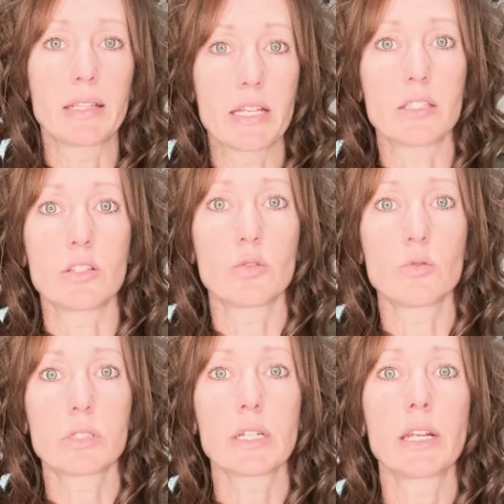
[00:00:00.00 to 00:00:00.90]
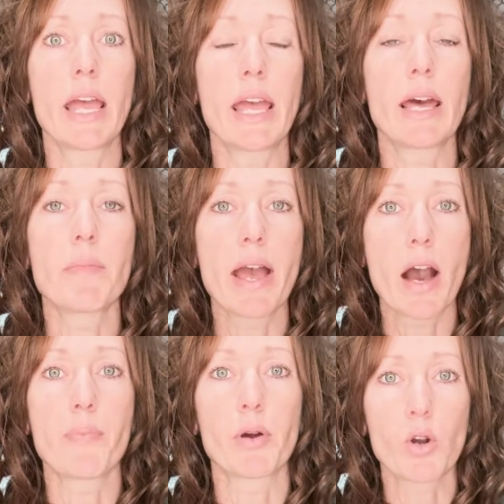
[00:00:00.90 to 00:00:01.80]
Lazy Susan and my
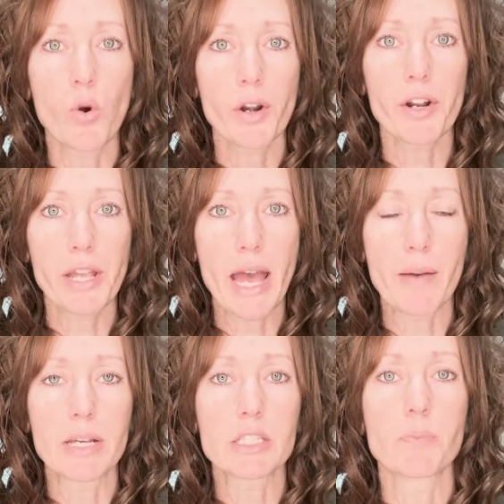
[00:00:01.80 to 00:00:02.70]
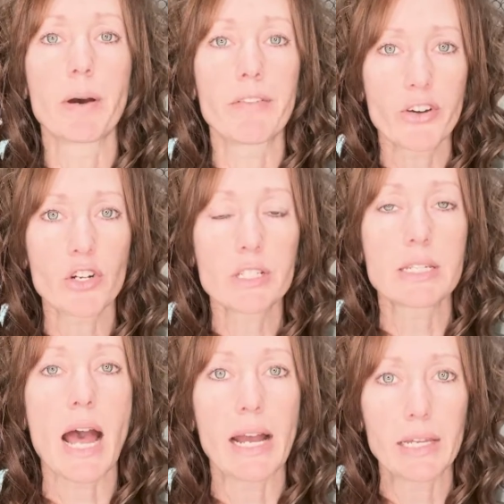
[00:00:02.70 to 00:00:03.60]
upper corner cabinets, but first,
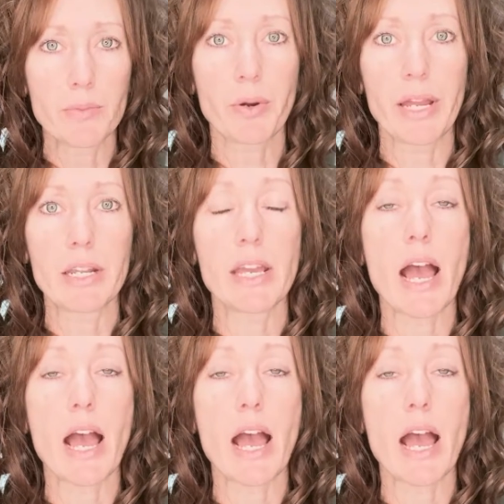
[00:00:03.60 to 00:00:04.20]
I am Brandy.